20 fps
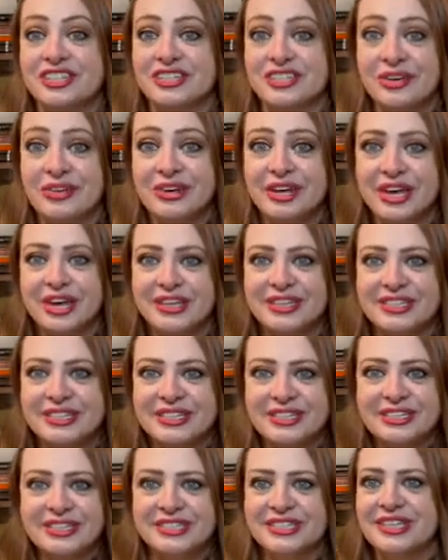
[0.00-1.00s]
Okay,
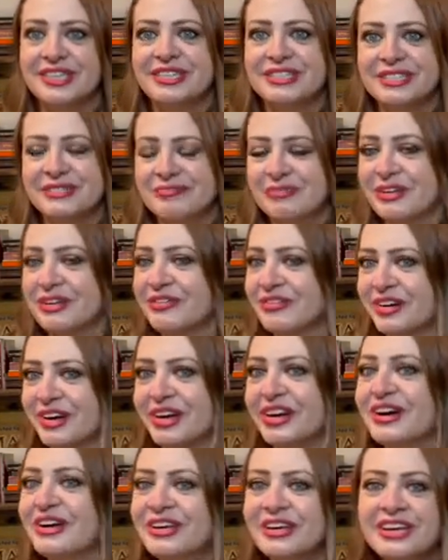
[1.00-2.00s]
let's be
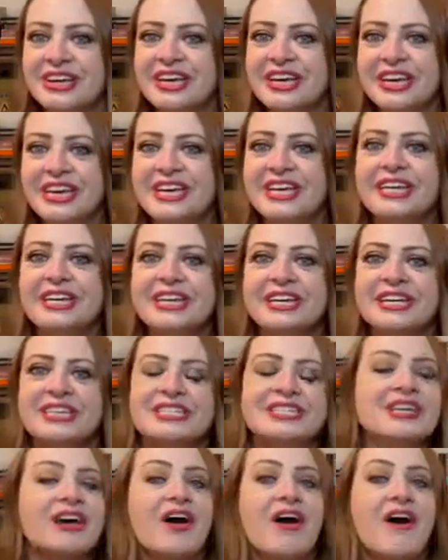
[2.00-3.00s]
real. He is
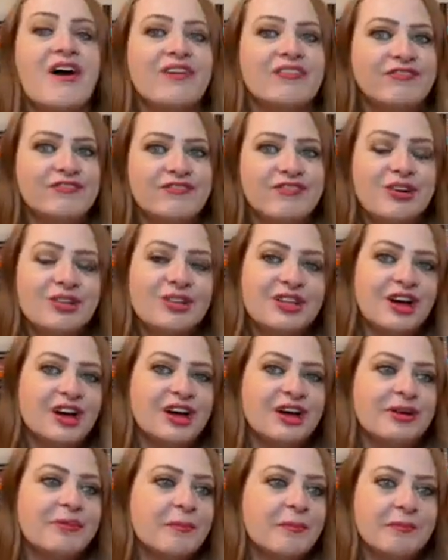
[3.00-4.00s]
full
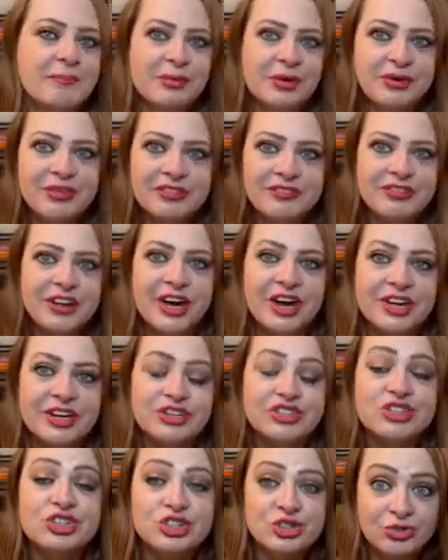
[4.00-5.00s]
on bona fide
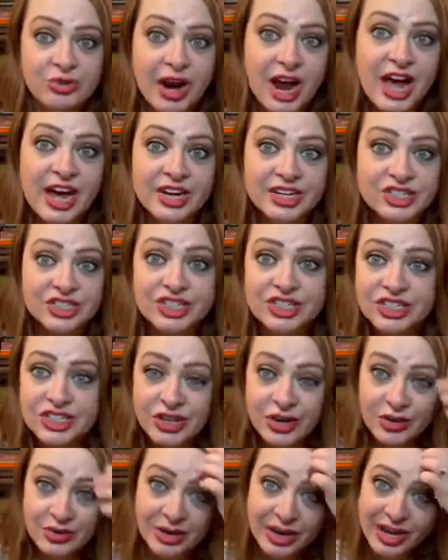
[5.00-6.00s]
trash.
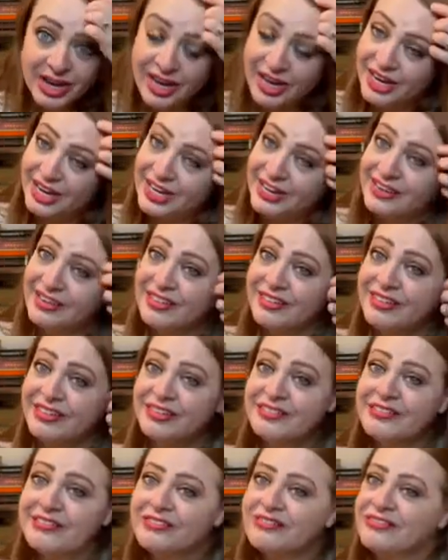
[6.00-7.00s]
Okay.
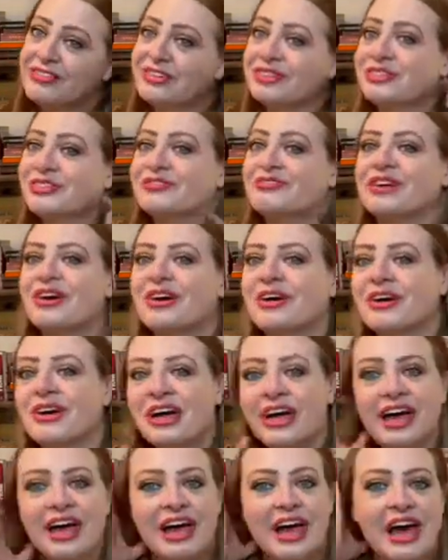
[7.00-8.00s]
First of all,
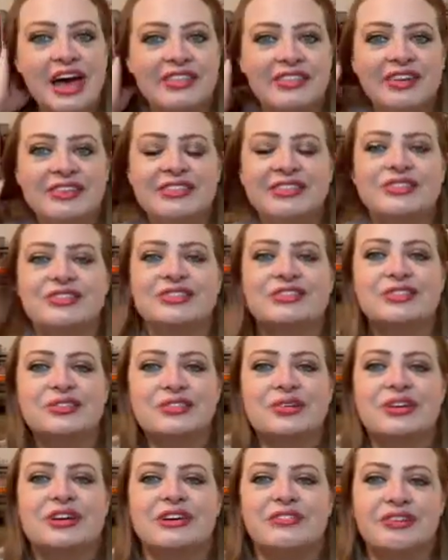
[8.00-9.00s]
and then the
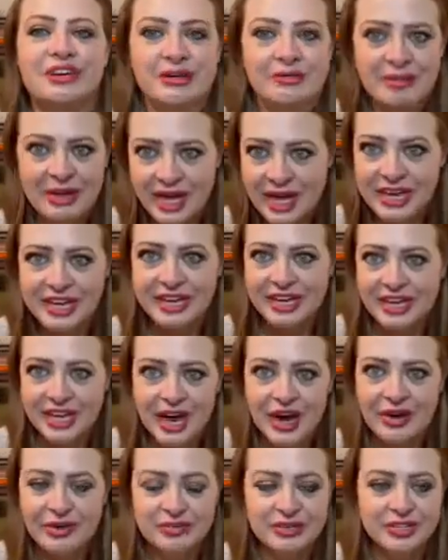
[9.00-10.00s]
story of him hanging
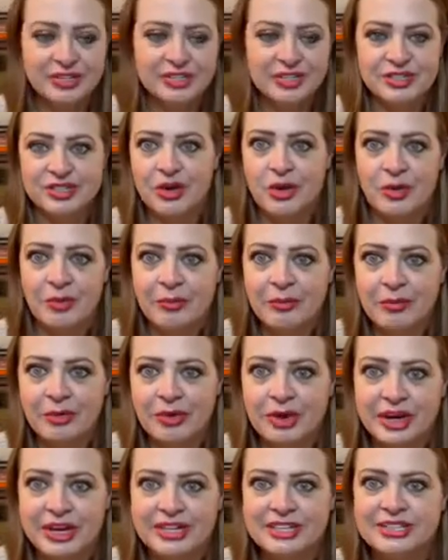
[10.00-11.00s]
out with his
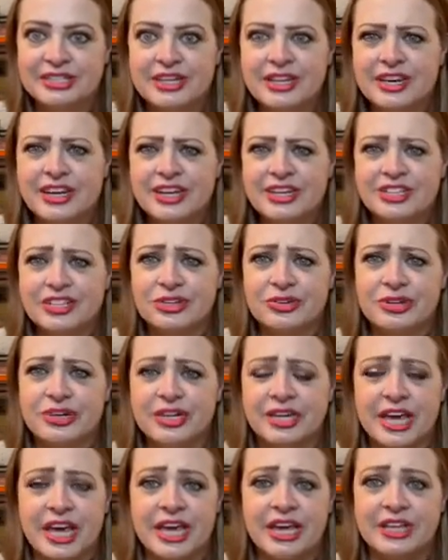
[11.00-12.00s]
homeboys during
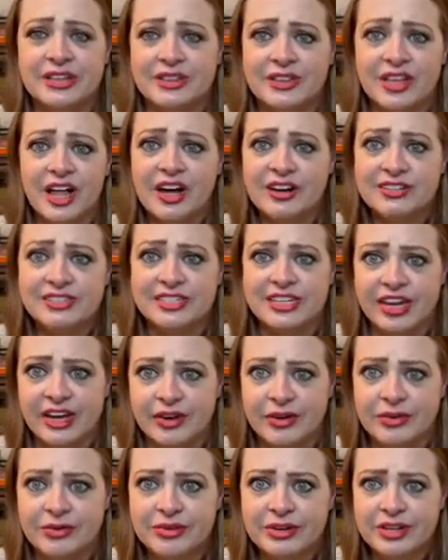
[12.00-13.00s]
a
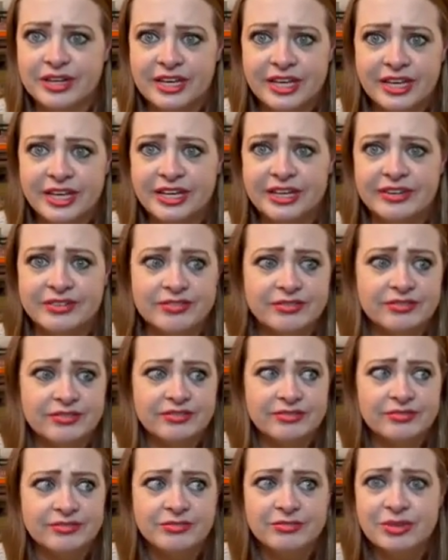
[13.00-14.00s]
lockdown in
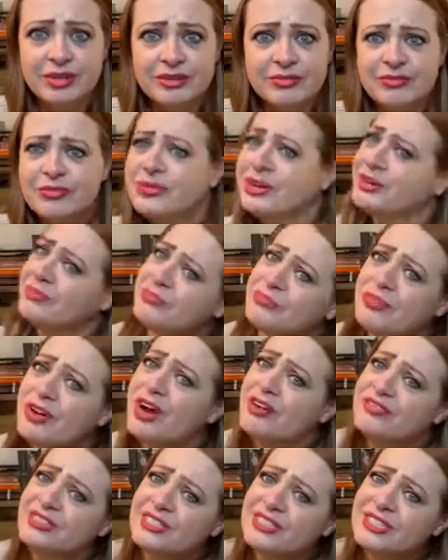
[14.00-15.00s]
what
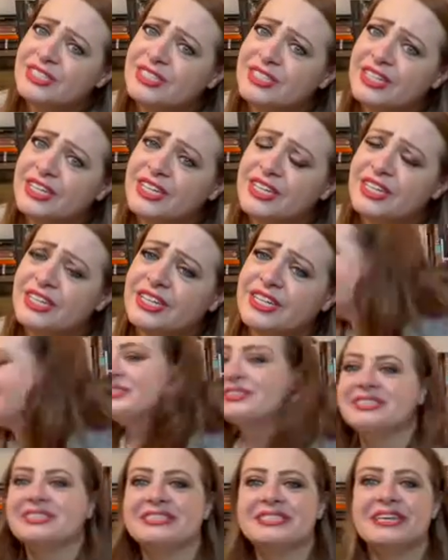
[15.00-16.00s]
province is he in?
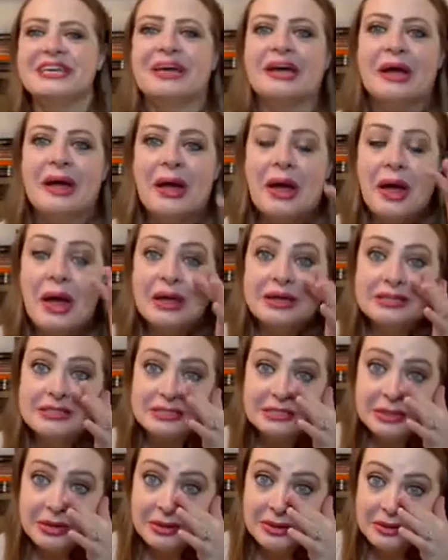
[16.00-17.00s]
Seriously.
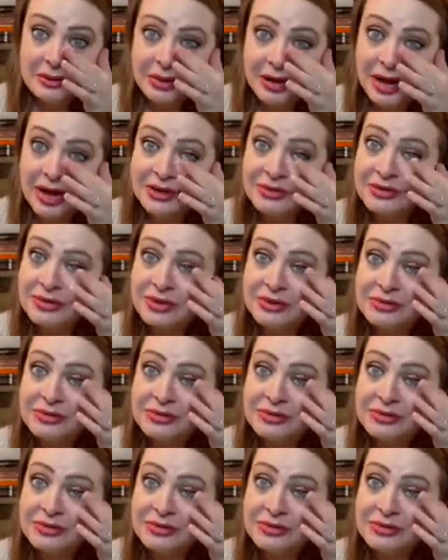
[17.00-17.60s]
So I don't know.